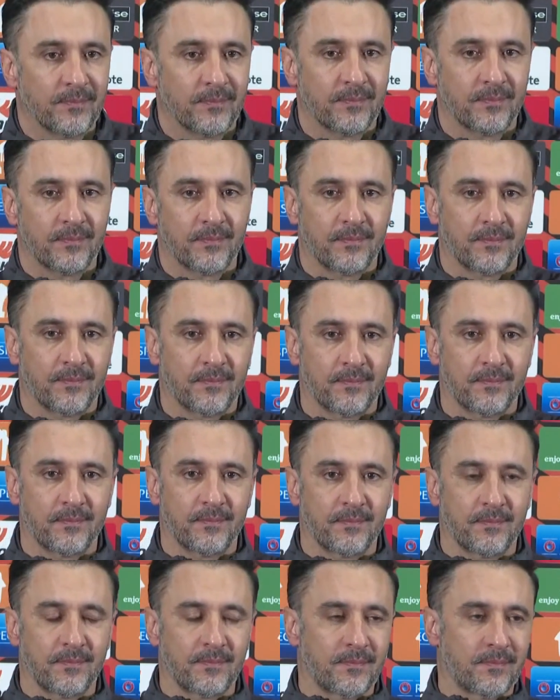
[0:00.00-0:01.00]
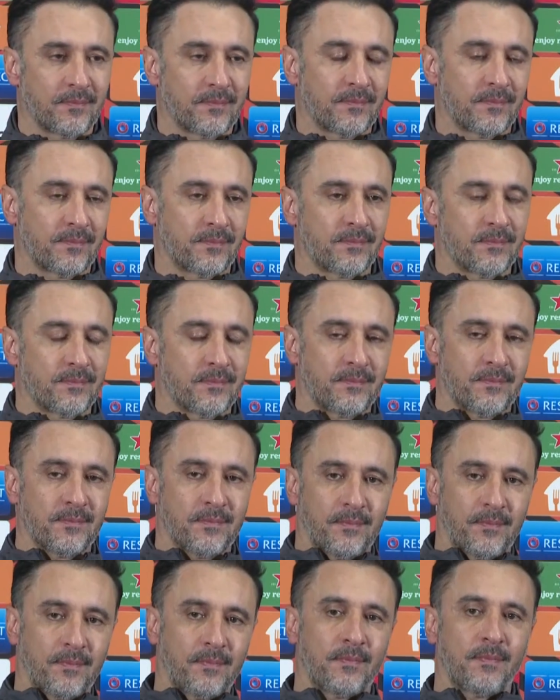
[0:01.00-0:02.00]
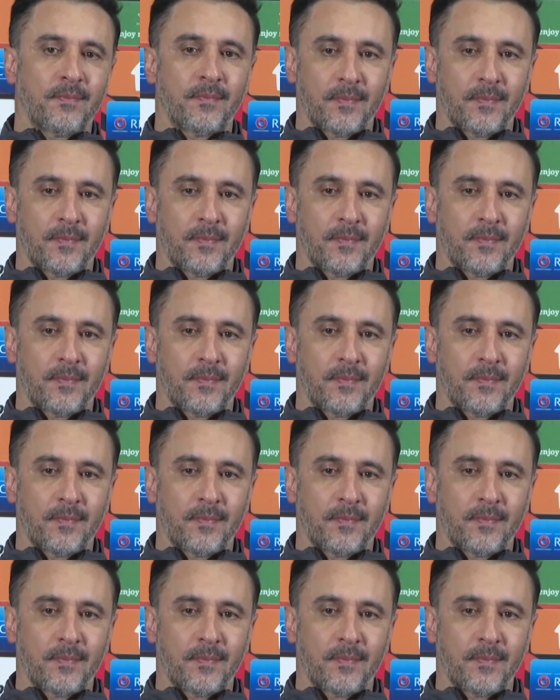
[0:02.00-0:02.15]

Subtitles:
[no speech]